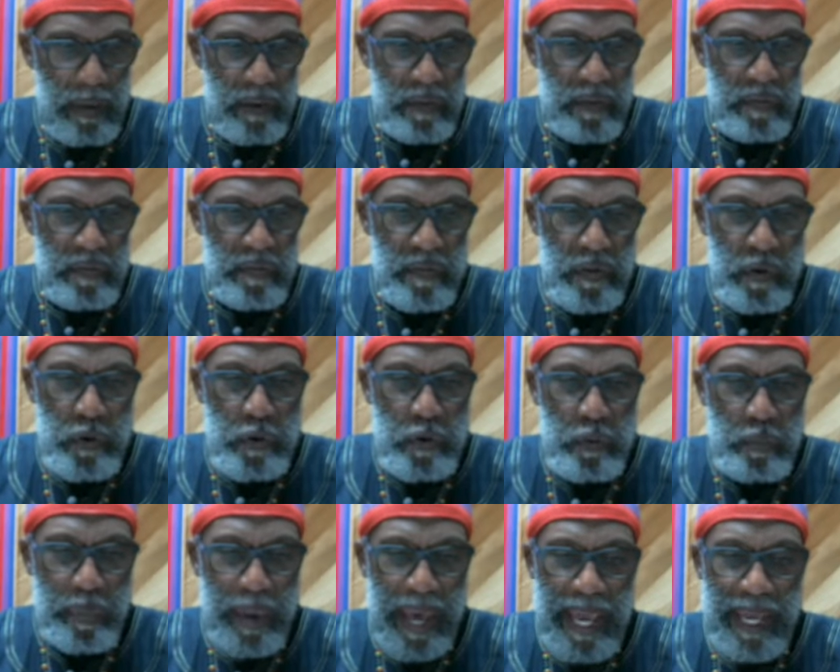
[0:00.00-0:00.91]

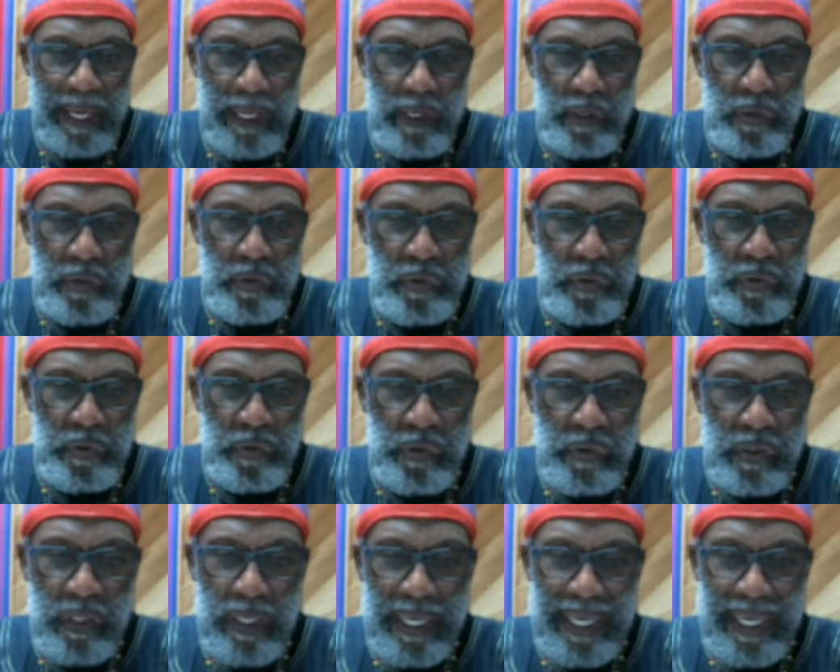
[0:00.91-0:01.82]
Food bank
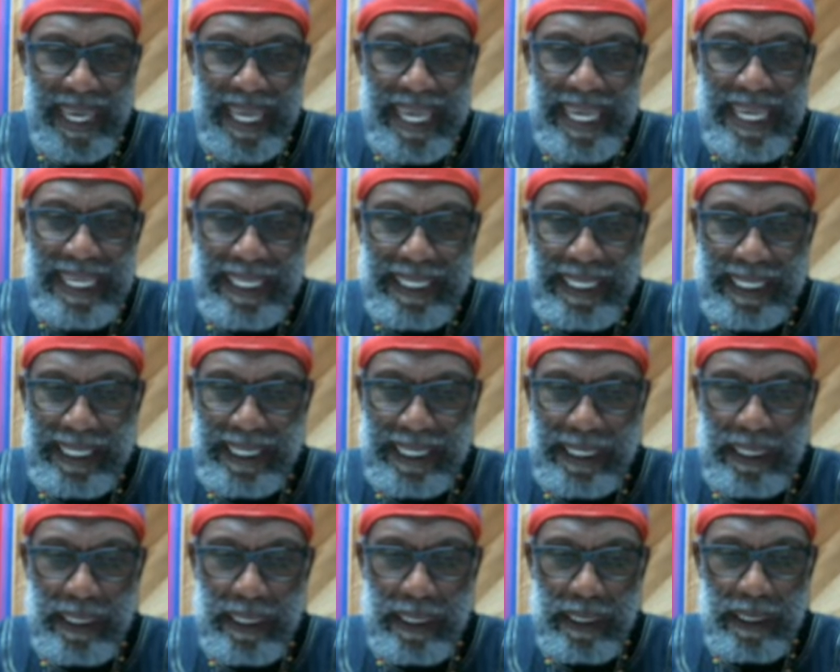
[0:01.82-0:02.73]
use
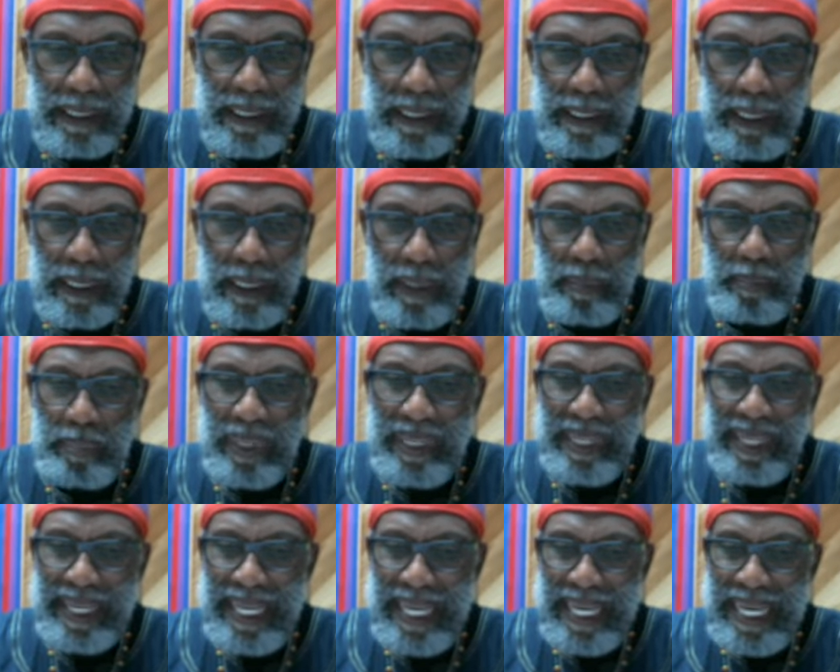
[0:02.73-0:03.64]
eases,
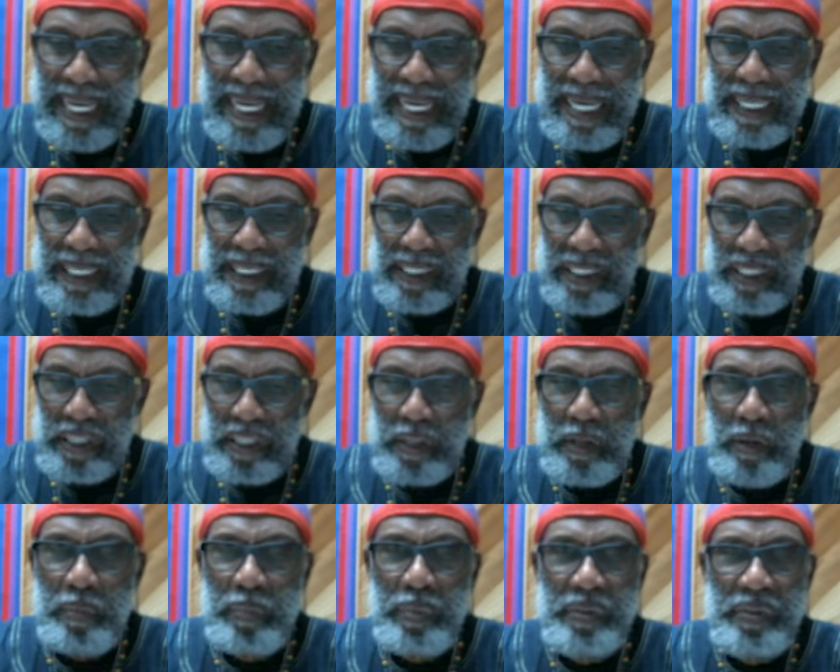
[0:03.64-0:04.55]
but need
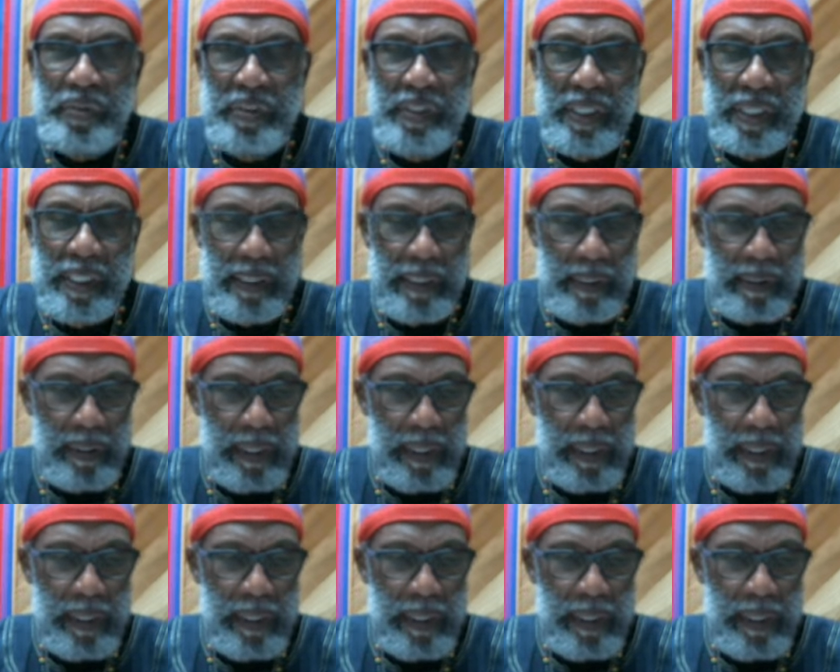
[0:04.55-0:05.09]
still persists.